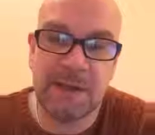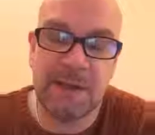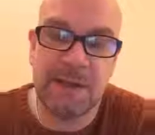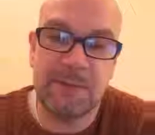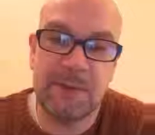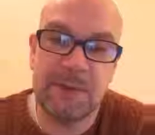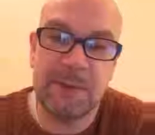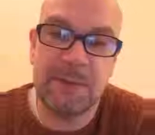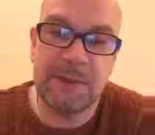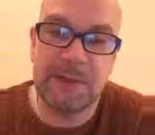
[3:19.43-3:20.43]
So in other words,
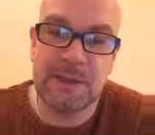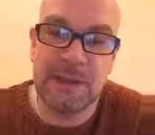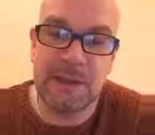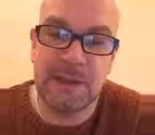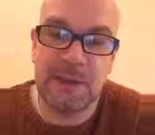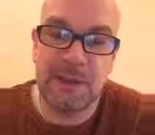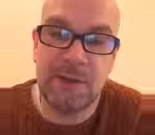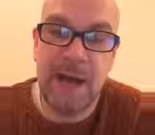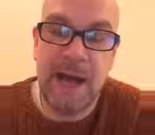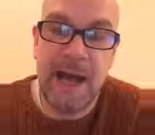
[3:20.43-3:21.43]
people can send you
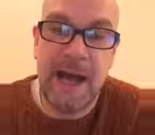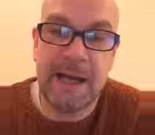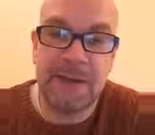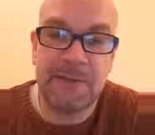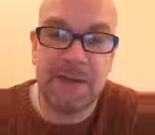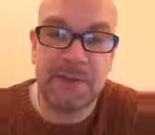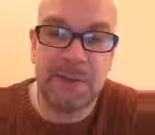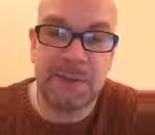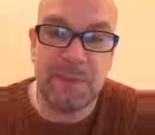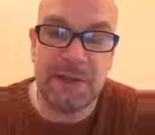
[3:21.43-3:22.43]
a
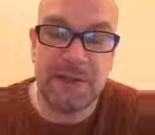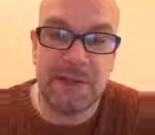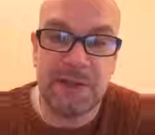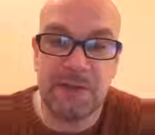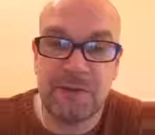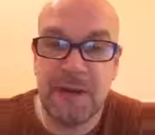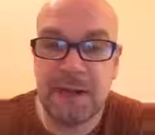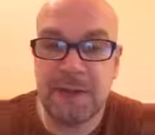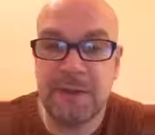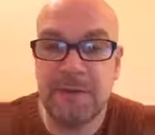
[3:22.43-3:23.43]
Facebook message
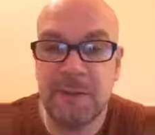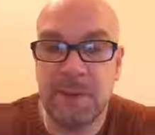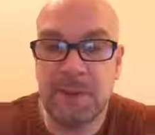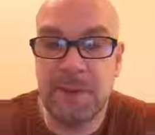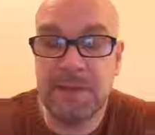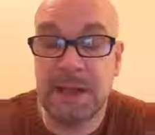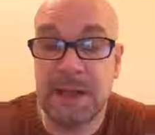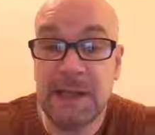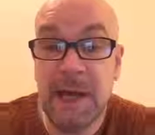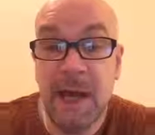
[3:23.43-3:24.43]
directly from your
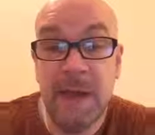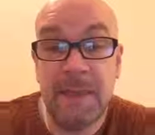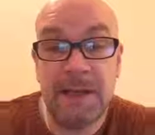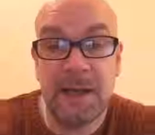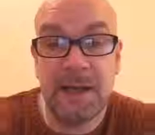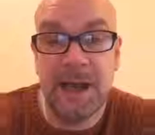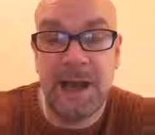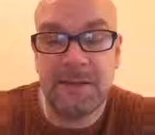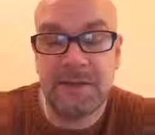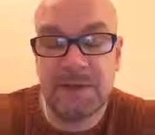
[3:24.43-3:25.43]
website. They don't
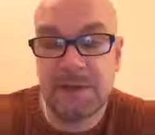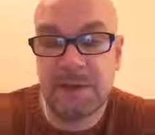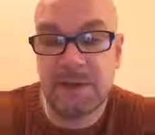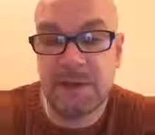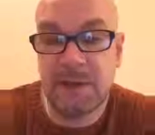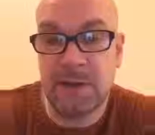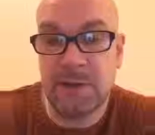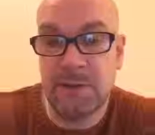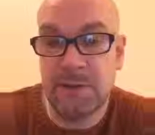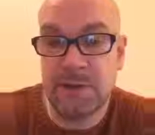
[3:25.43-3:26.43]
have to
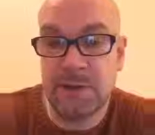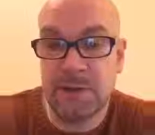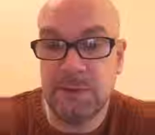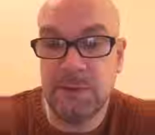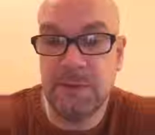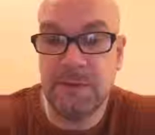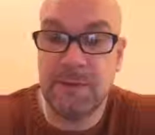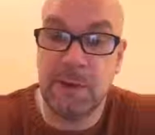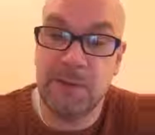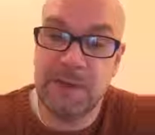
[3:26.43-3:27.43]
go to
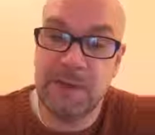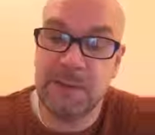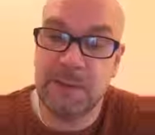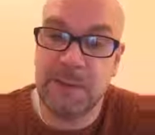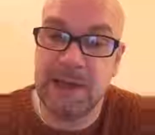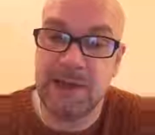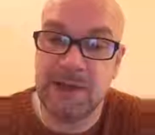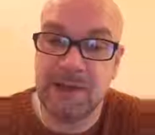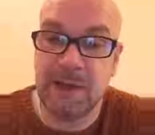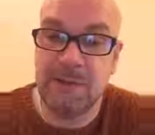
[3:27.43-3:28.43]
your Facebook
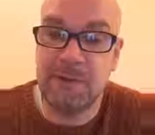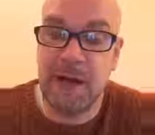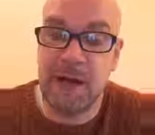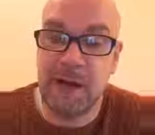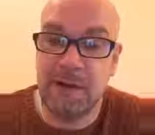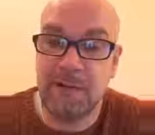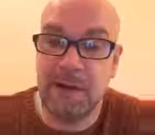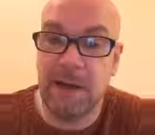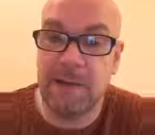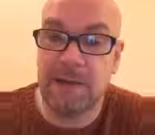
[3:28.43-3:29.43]
page. So I really
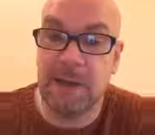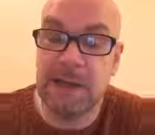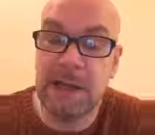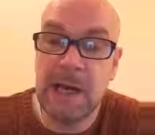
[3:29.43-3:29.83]
like this one.